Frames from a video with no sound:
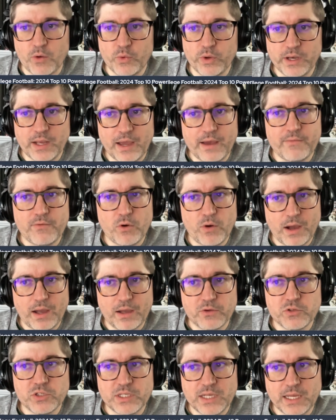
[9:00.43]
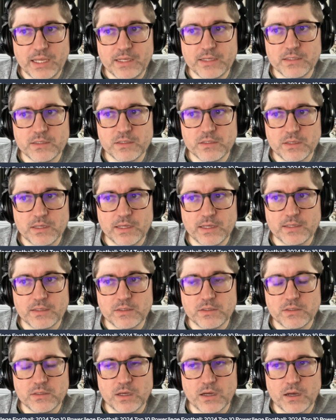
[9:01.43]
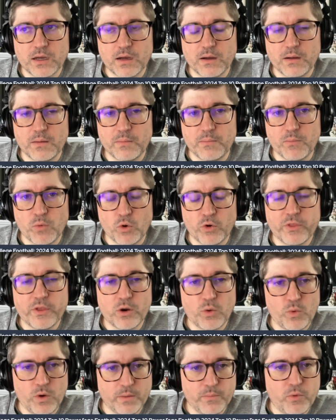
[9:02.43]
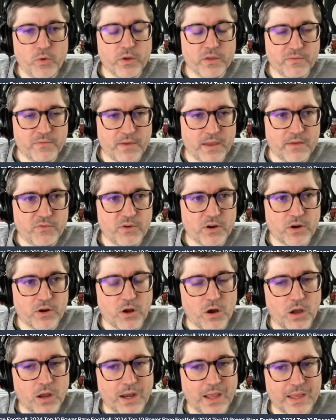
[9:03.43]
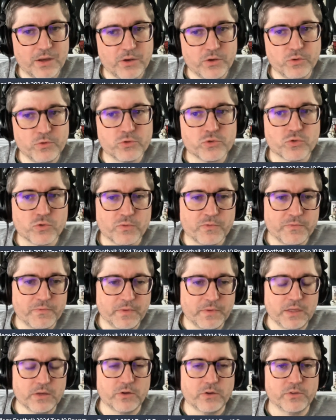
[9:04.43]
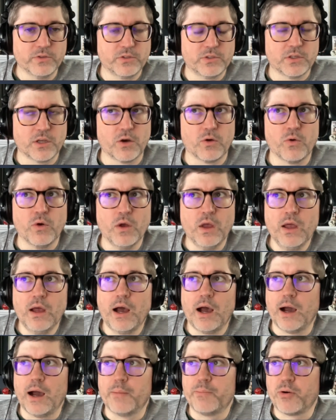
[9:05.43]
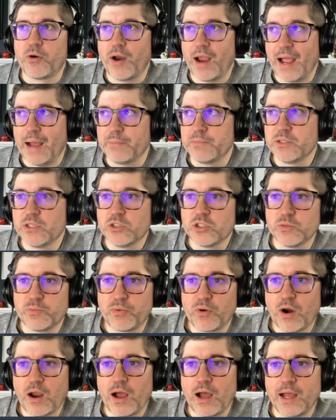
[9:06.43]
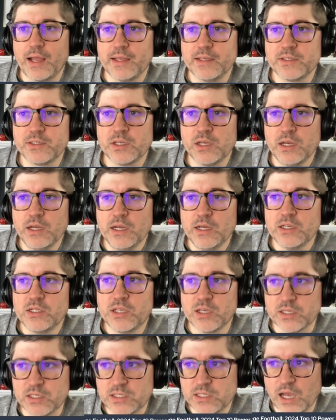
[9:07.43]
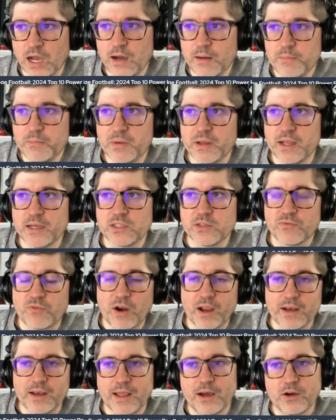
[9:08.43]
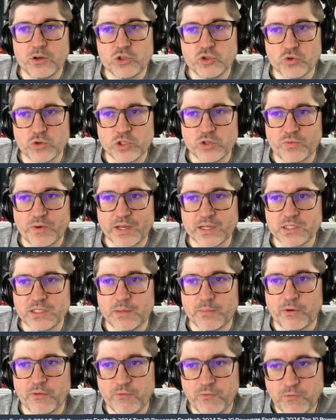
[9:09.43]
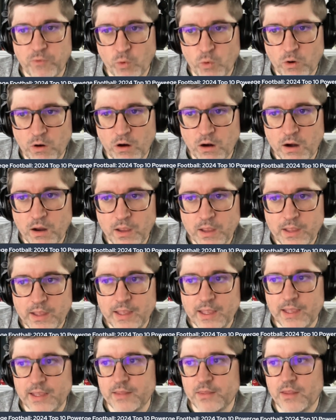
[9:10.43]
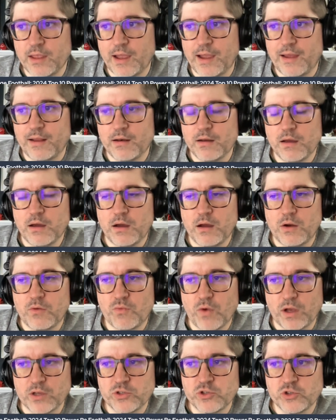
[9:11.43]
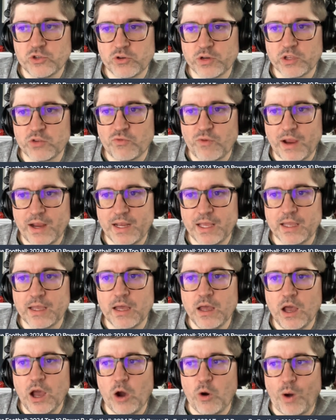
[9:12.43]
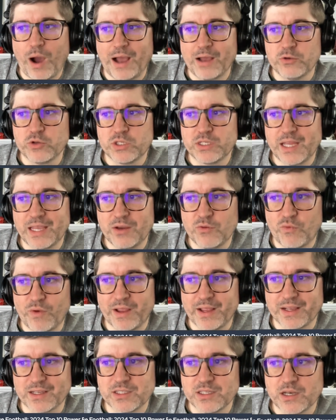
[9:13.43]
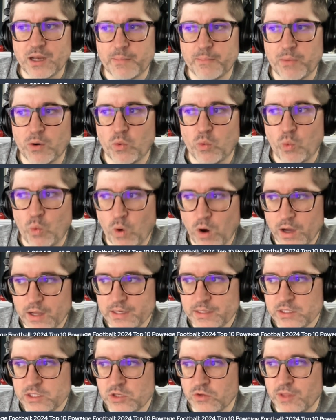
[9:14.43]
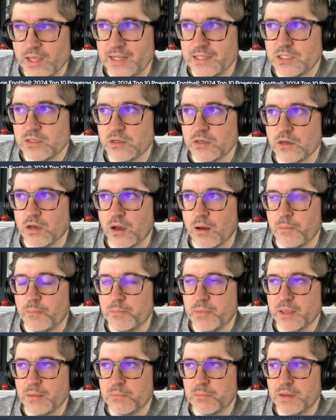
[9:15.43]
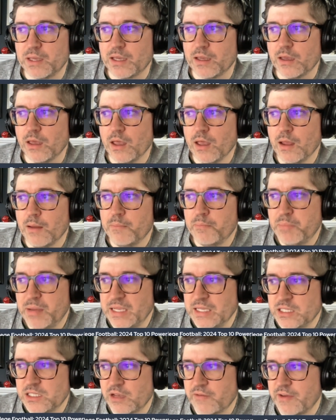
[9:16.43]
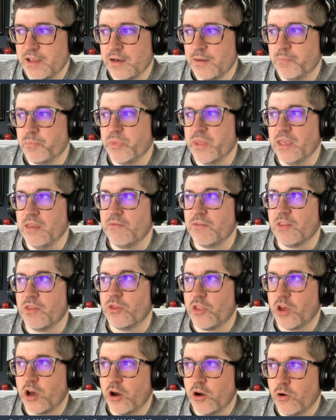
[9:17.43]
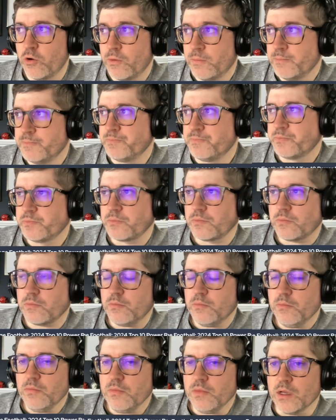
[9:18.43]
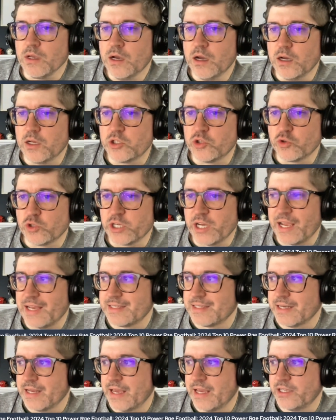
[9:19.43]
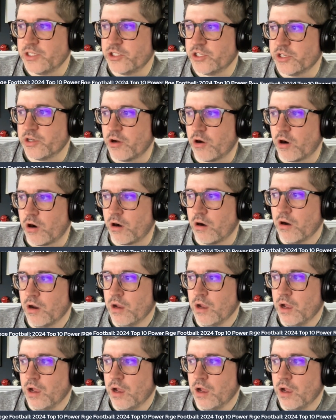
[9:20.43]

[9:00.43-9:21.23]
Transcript: we'd have Ohio State as more than a 1-point favorite on a neutral field. So perhaps a surprise to some, but as of right now, Georgia ranks number four in that roster strength rating. Ohio State ranks number one. So that's a big, big piece of it, even though Georgia has an edge in our